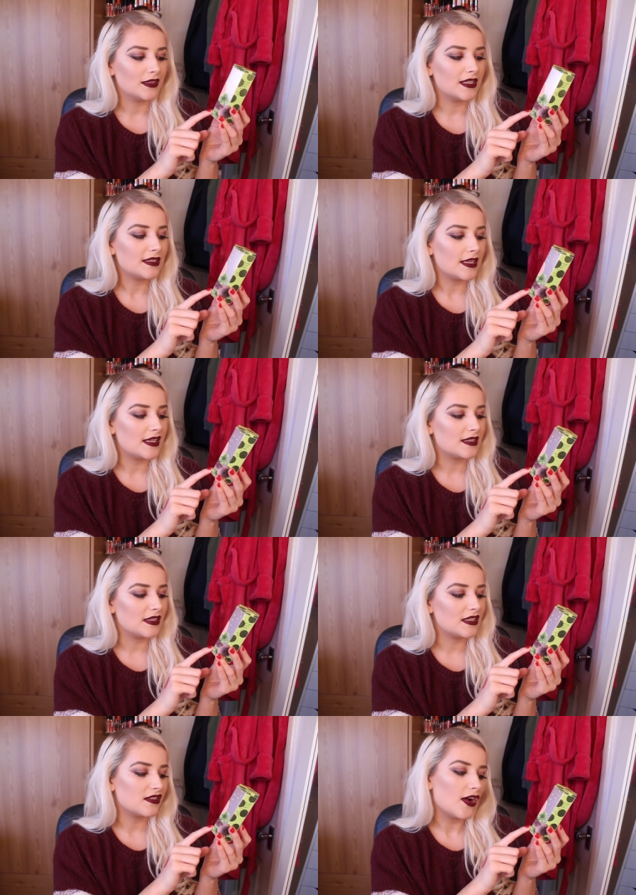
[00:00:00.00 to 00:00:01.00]
This is
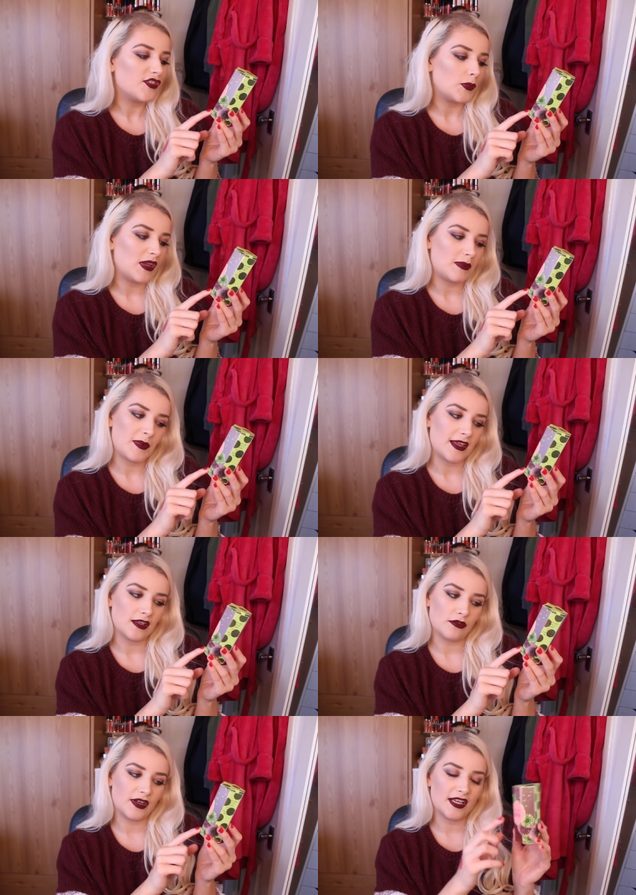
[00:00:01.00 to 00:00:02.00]
the Soft Baby
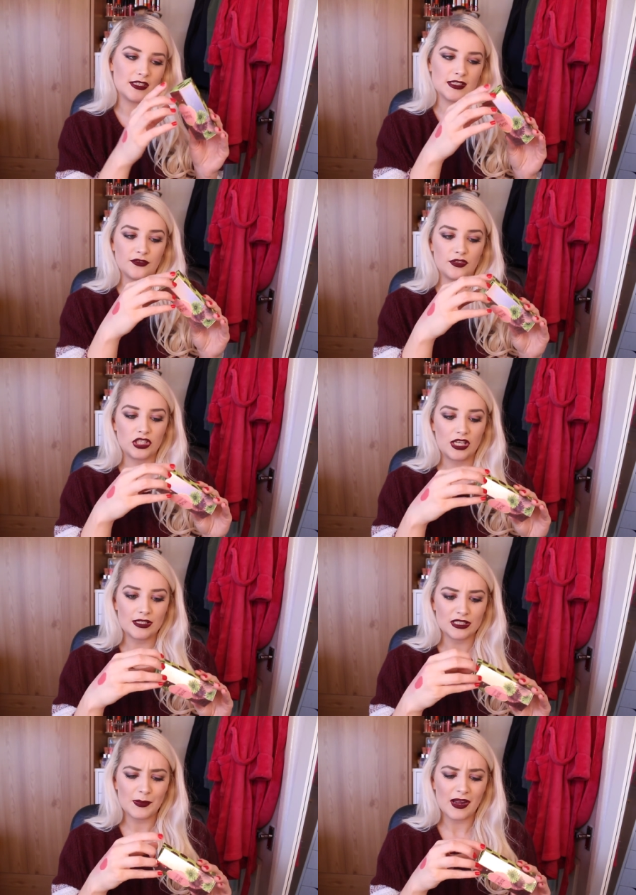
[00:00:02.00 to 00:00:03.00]
Pink Radiance for
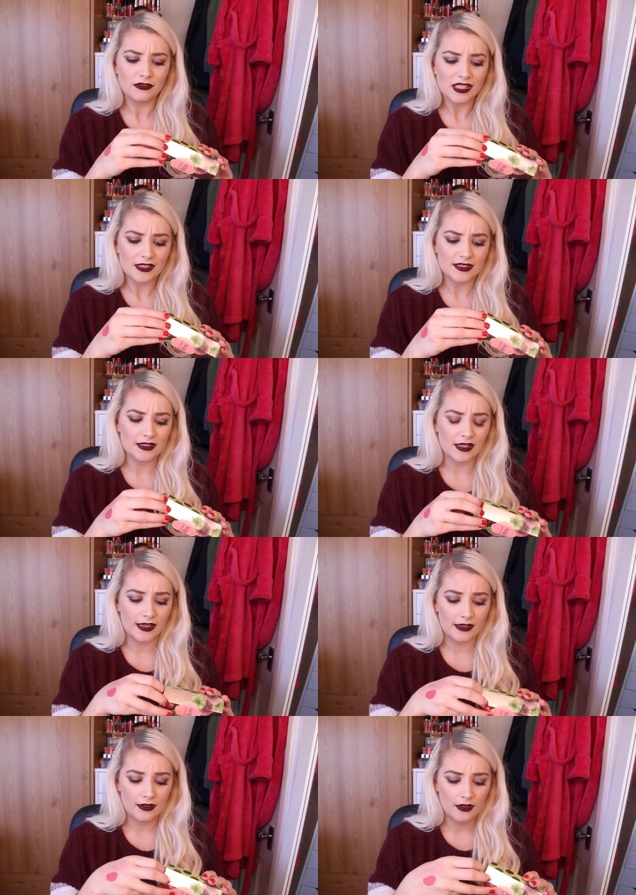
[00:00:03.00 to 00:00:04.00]
cheeks, and apparently this is
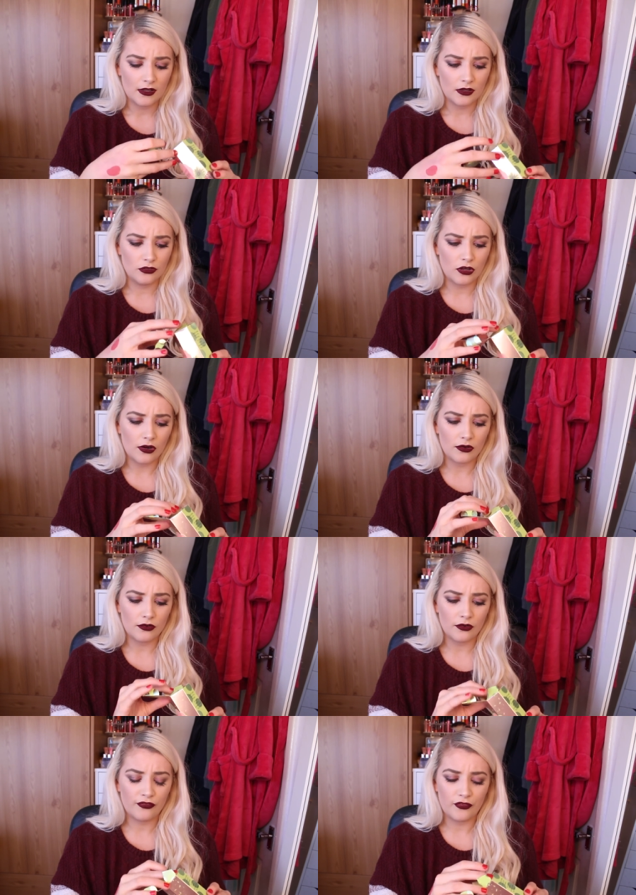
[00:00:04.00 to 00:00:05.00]
like not
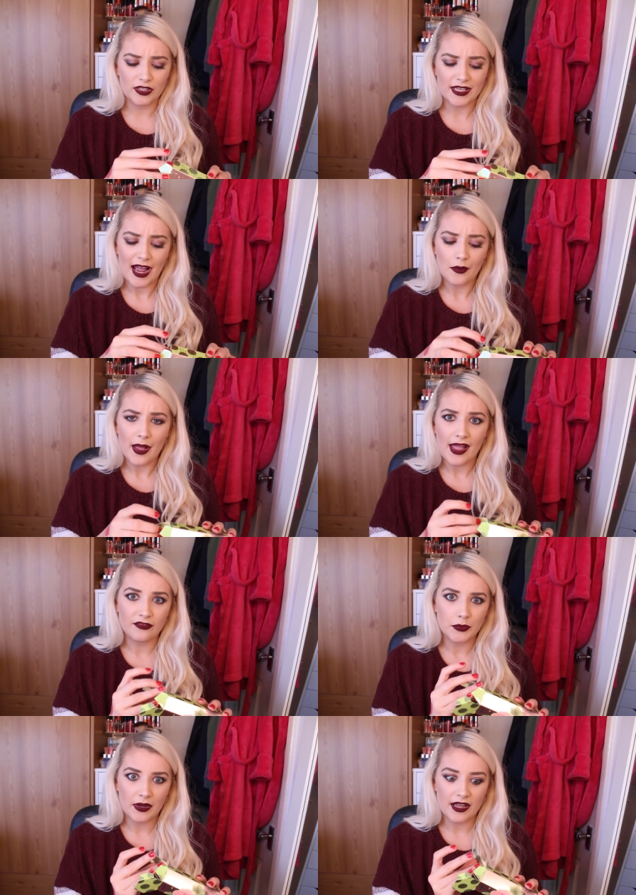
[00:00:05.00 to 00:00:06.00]
fully out
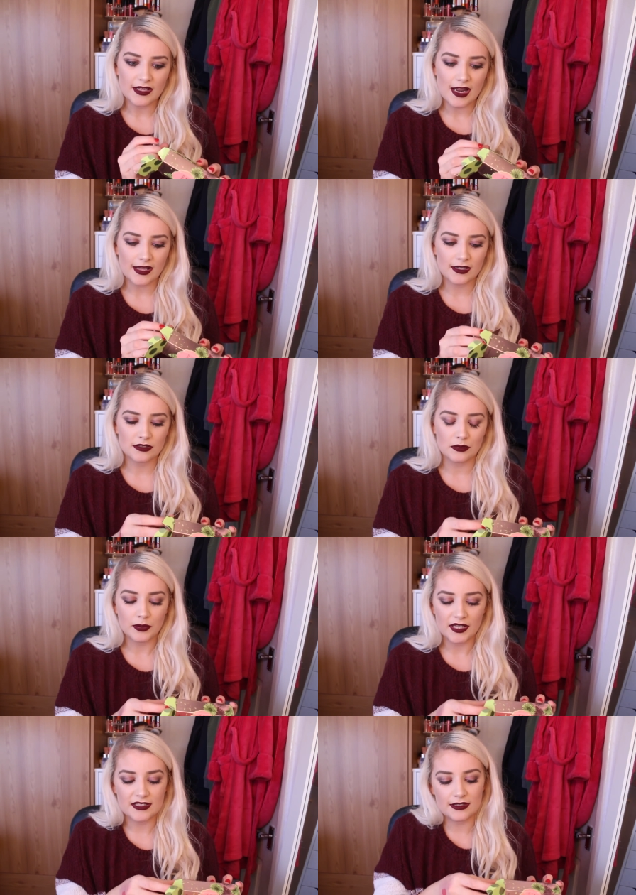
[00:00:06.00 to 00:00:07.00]
everywhere yet, like
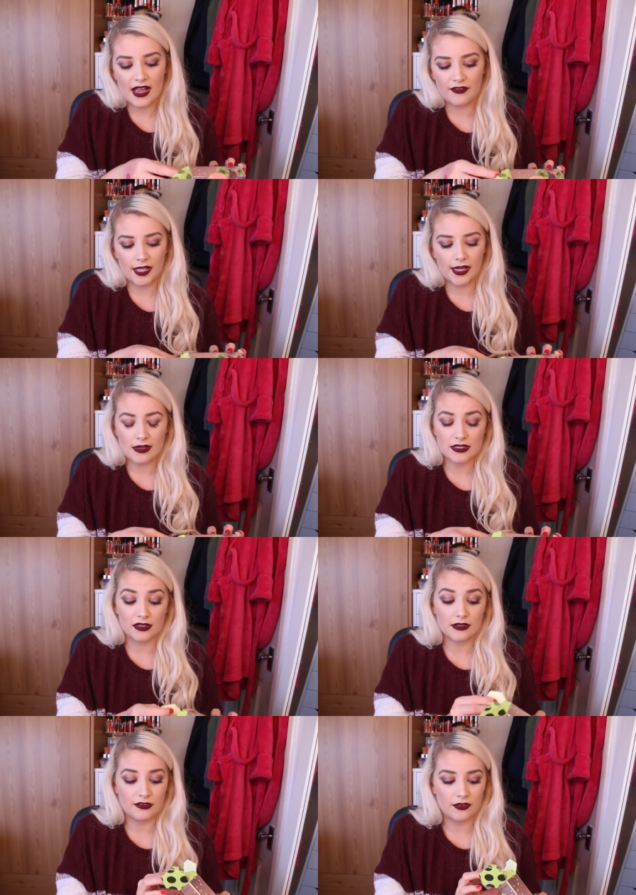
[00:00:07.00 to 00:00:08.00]
some places have it like
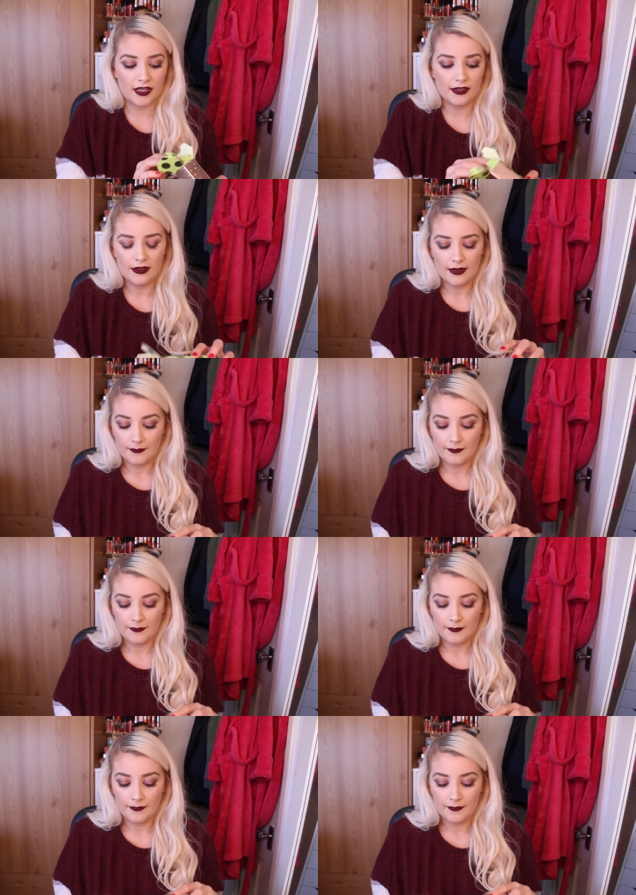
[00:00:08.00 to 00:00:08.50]
exclusively,